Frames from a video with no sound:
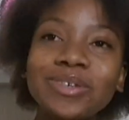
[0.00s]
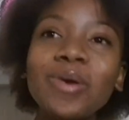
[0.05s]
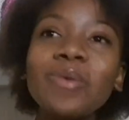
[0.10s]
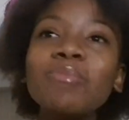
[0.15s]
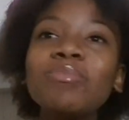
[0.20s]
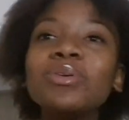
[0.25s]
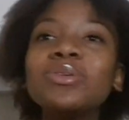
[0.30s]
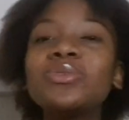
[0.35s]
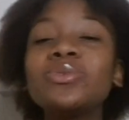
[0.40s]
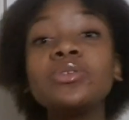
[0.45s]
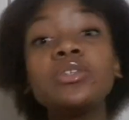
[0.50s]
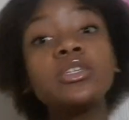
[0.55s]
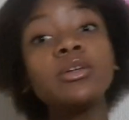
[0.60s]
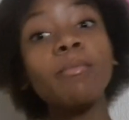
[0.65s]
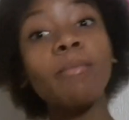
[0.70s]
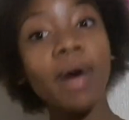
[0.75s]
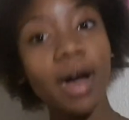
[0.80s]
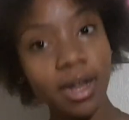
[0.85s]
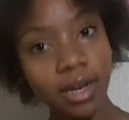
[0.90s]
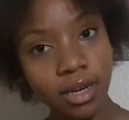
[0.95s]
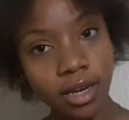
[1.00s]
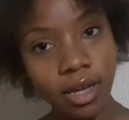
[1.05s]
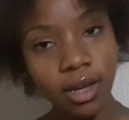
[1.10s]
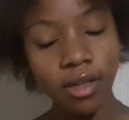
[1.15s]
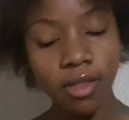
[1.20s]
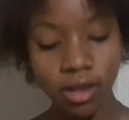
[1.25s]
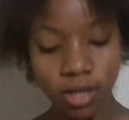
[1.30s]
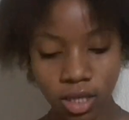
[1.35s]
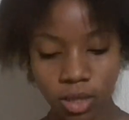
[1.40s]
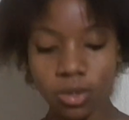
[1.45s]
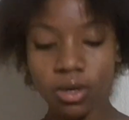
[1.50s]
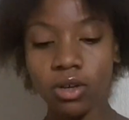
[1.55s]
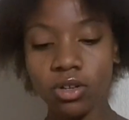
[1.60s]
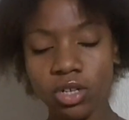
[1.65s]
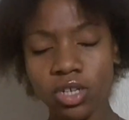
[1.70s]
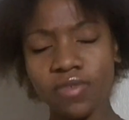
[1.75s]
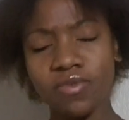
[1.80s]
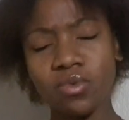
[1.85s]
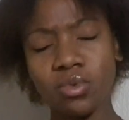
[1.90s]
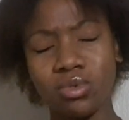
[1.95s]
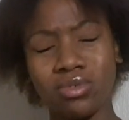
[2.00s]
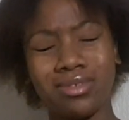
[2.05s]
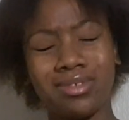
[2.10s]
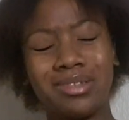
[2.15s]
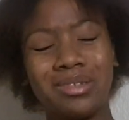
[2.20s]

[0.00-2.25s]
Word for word: don't be too demanding. That's the word I was looking for.